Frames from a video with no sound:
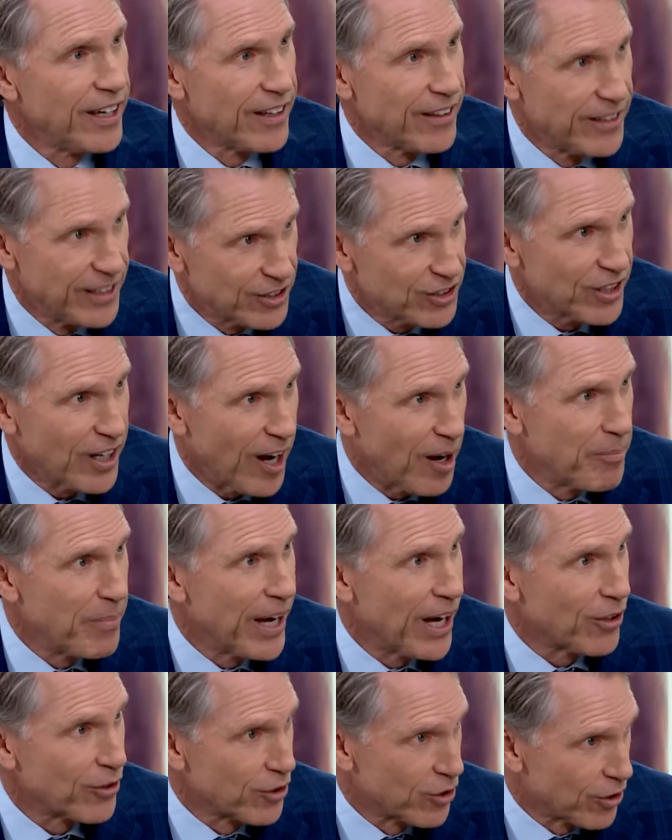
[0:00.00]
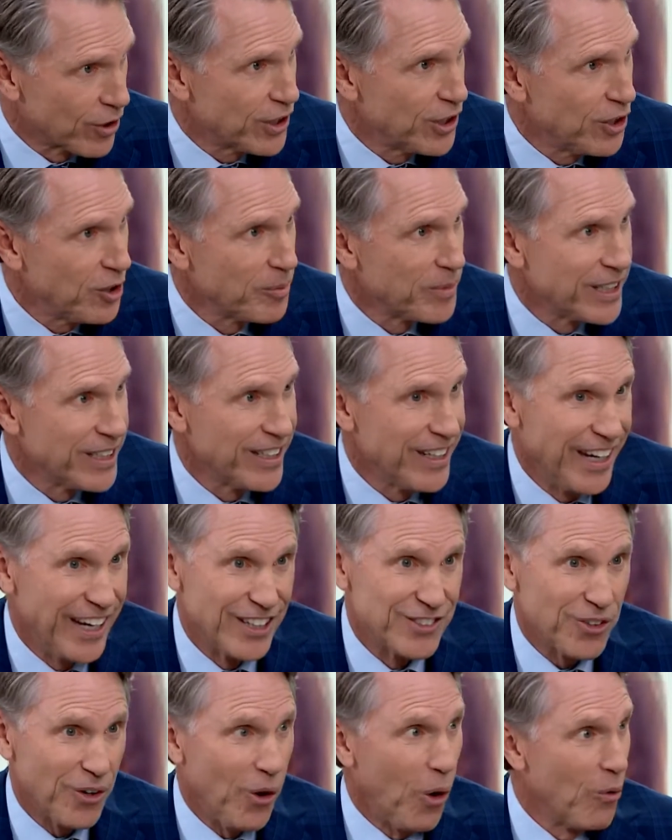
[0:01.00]
this compound, curcumin,
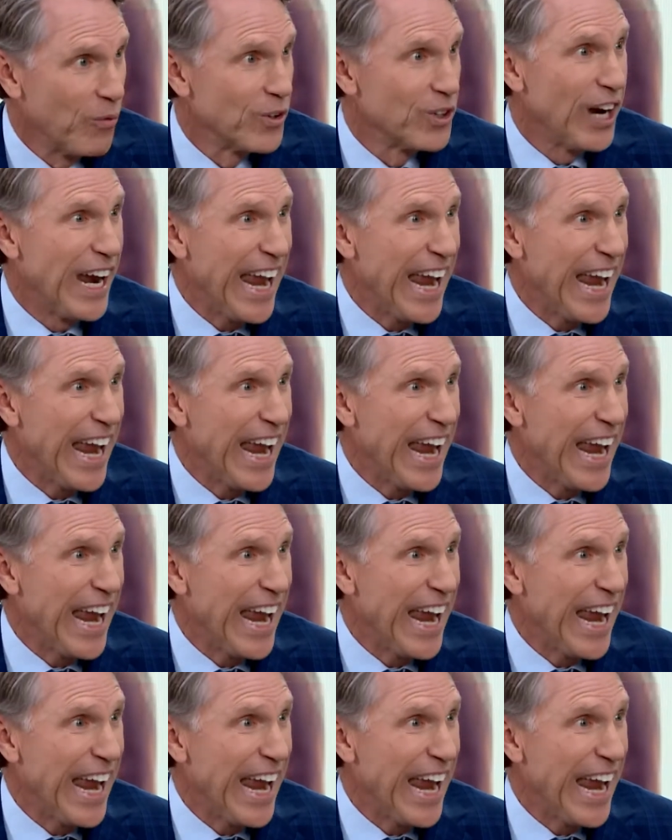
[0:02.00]
has over